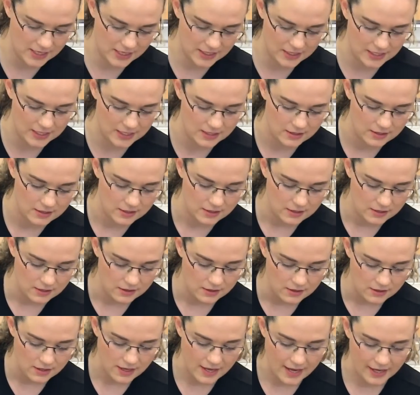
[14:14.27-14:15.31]
any
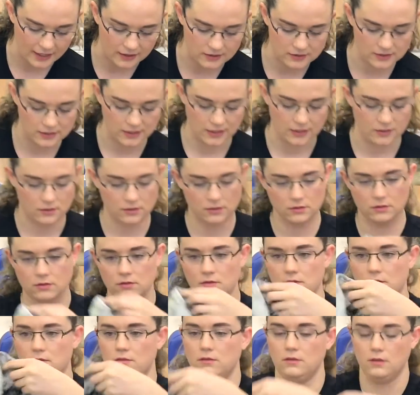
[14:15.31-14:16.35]
excess
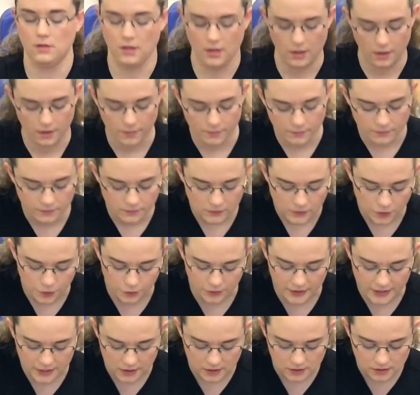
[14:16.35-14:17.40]
um,
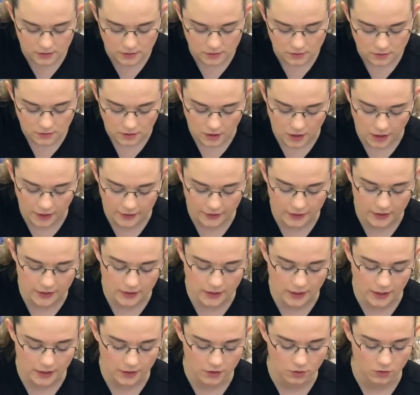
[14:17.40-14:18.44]
grease on the
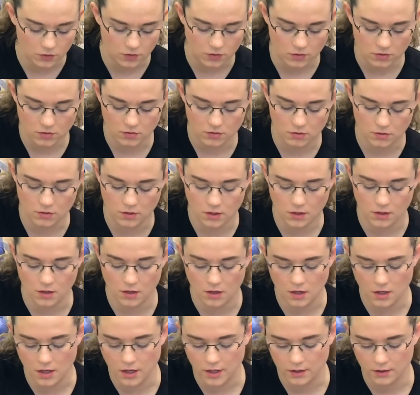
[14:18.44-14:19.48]
nut or
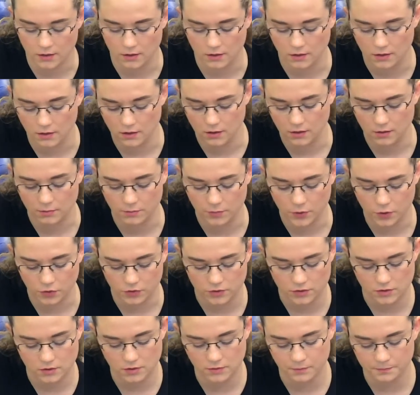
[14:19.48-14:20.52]
on the
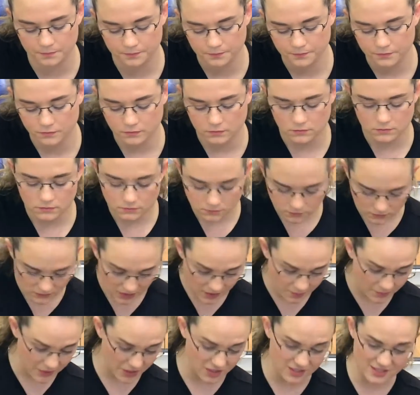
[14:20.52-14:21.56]
bolt,
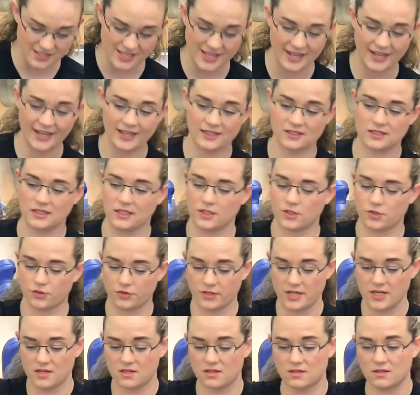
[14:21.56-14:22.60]
because that excess
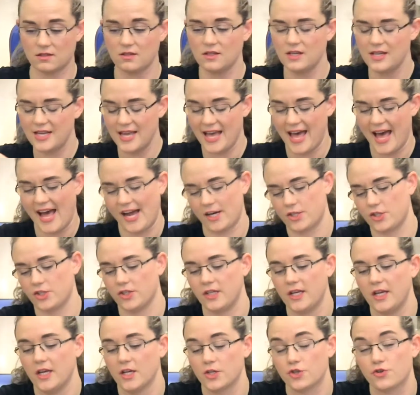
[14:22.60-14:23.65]
grease
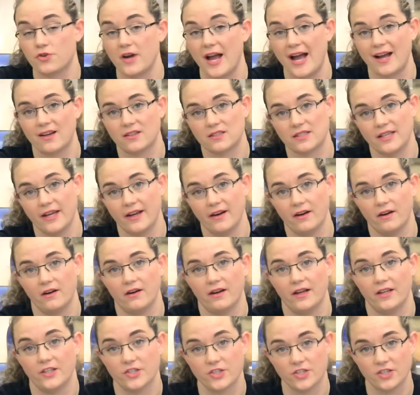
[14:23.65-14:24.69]
actually attracts hair
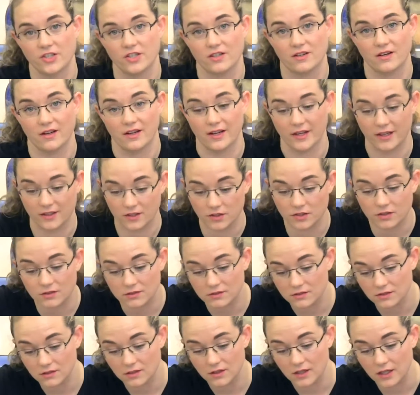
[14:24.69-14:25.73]
and dirt and
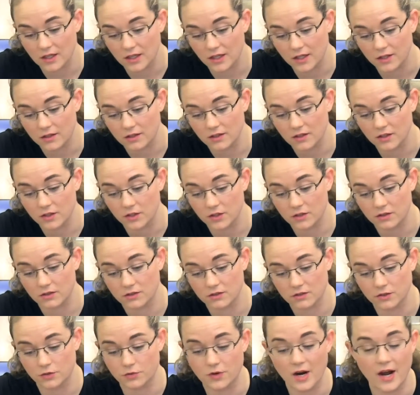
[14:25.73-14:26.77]
uh,
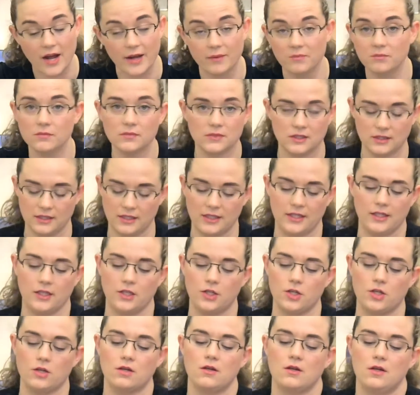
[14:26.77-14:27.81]
grime,
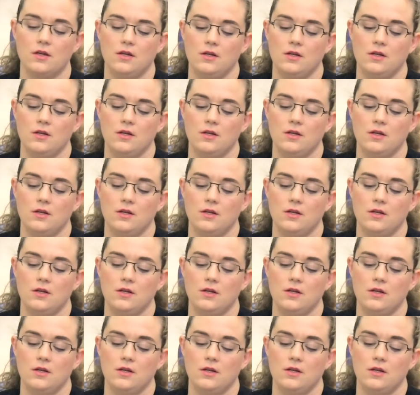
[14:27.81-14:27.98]
and